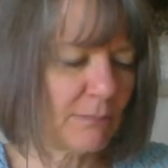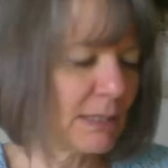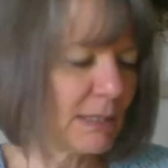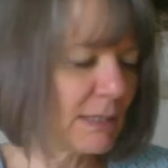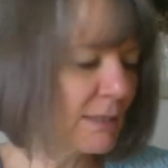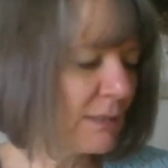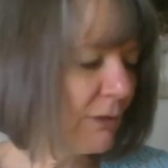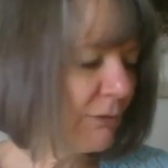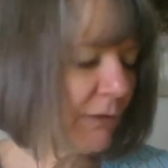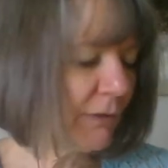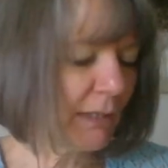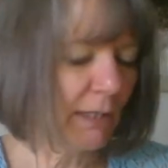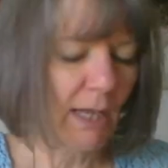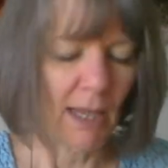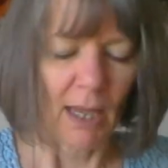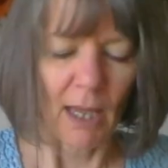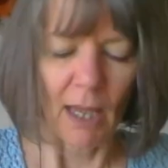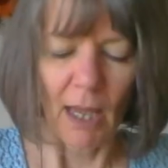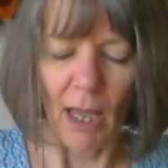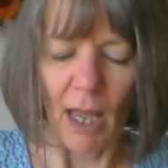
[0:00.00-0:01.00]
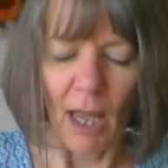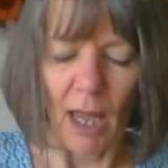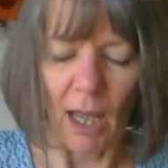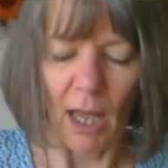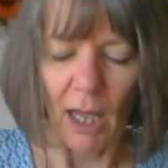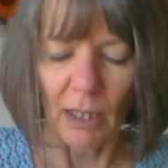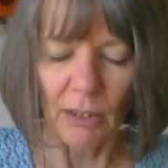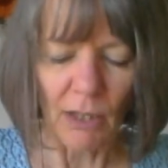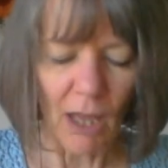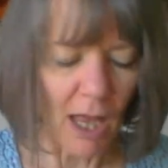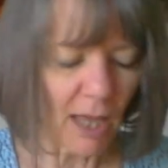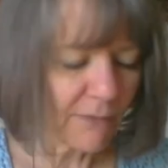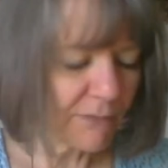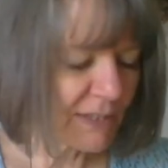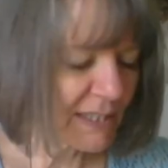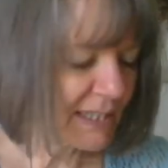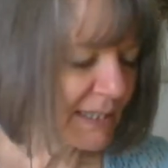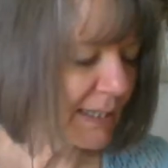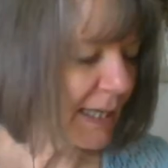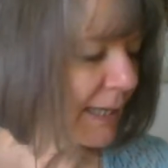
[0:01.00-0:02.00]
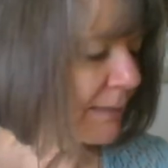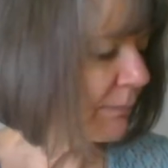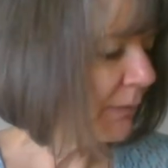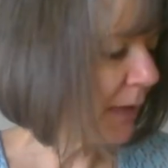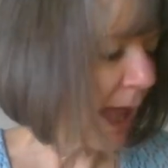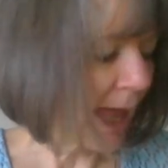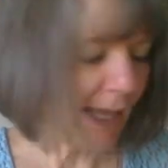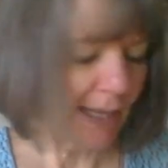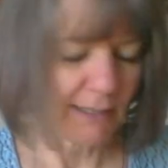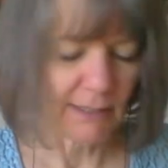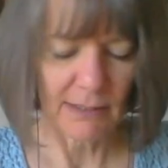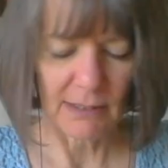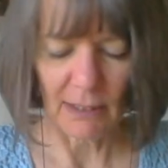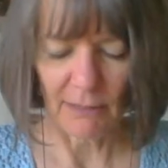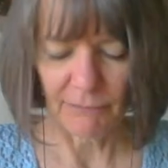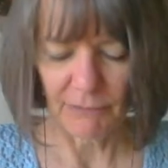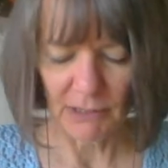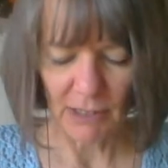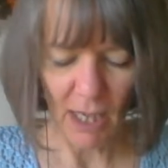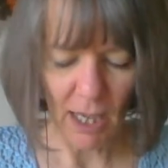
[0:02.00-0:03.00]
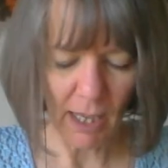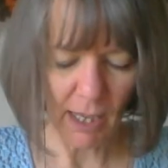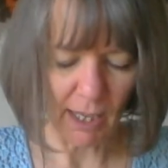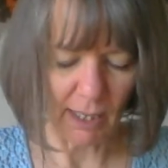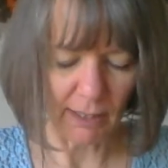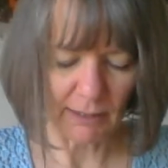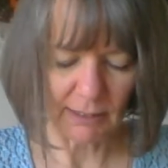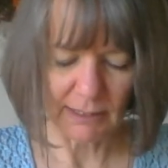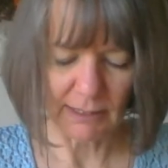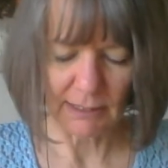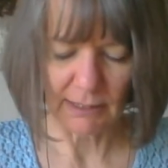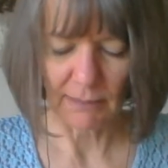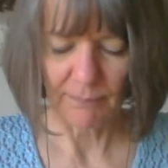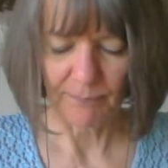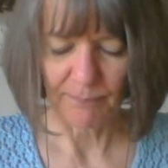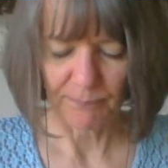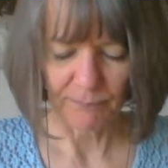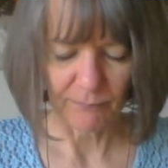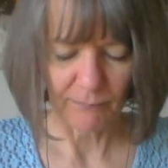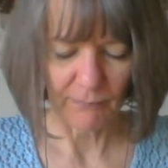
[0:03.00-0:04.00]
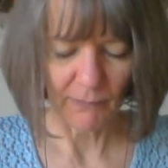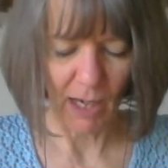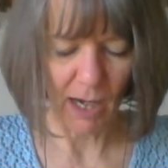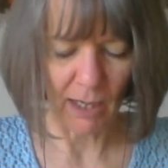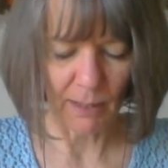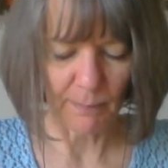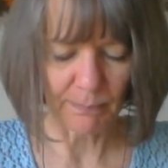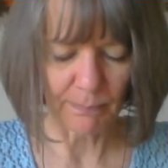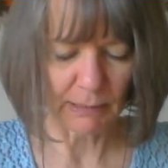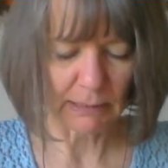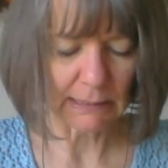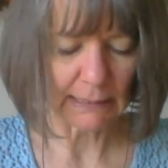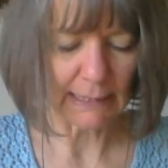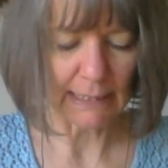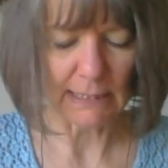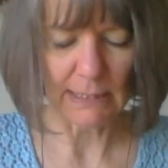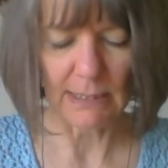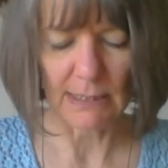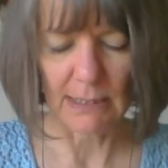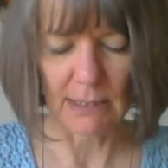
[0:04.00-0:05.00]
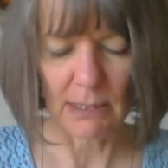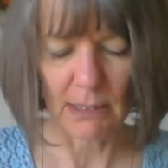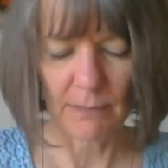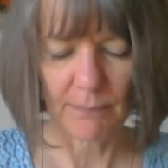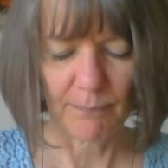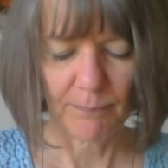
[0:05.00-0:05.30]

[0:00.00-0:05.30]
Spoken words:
It's so fun. Along the same lines of tucks are pleats.